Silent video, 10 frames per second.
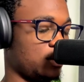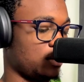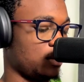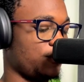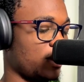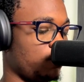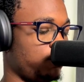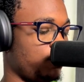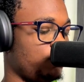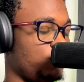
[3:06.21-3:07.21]
So if I
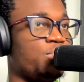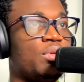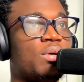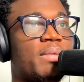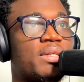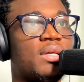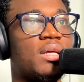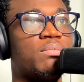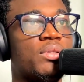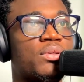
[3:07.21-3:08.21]
pull up my
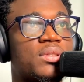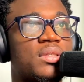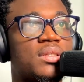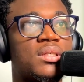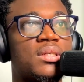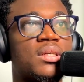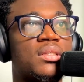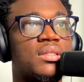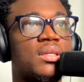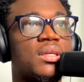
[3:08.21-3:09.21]
sidebar, you could see
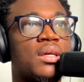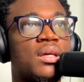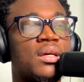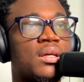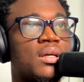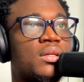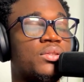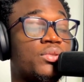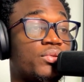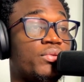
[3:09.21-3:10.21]
is here
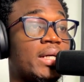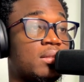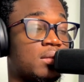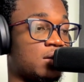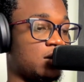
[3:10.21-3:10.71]
to the right